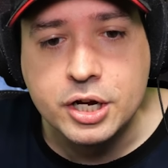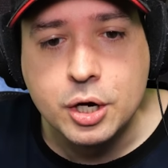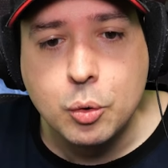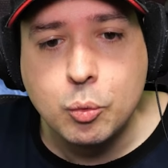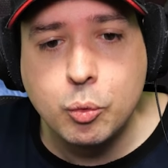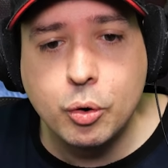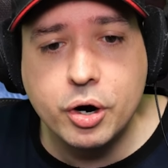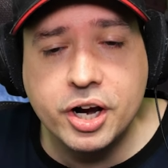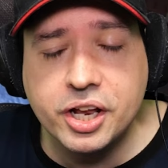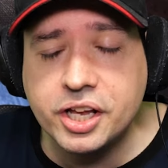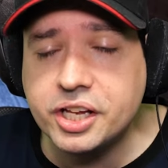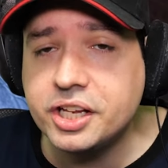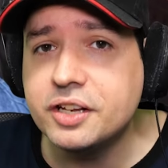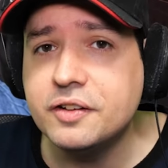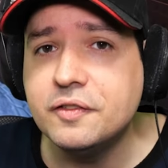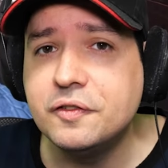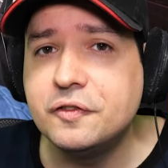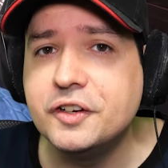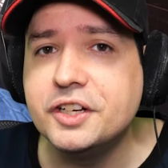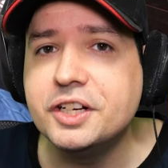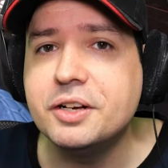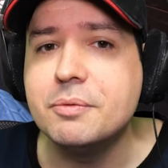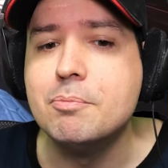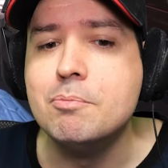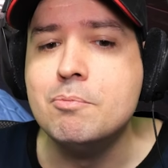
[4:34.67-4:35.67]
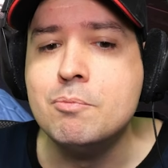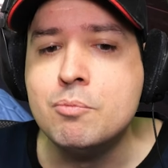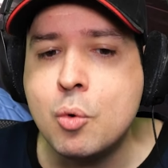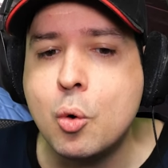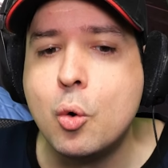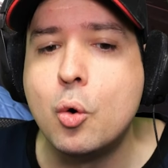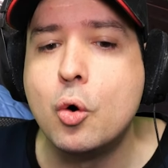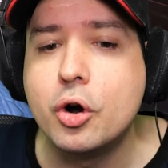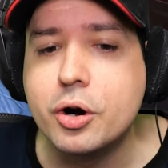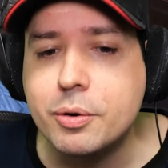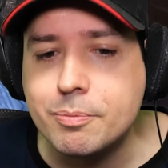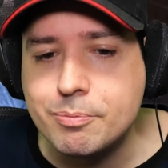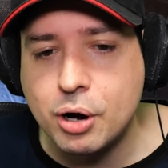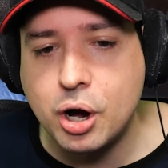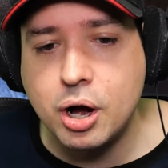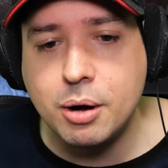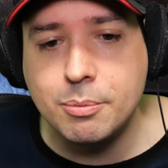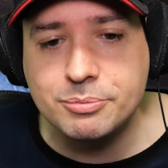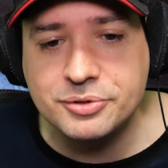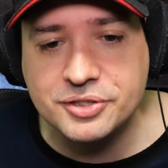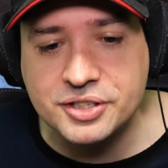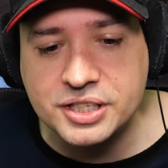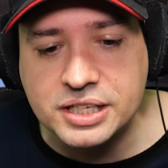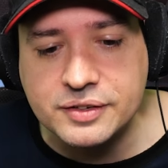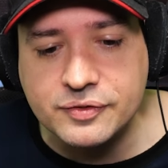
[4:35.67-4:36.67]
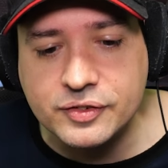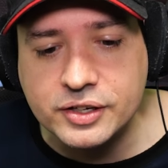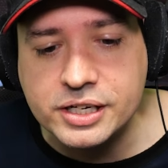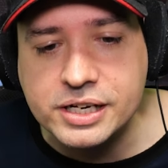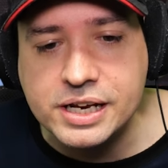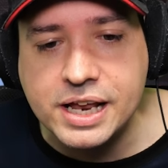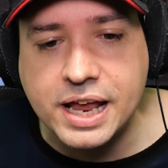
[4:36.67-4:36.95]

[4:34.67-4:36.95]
where I can fit more bombs even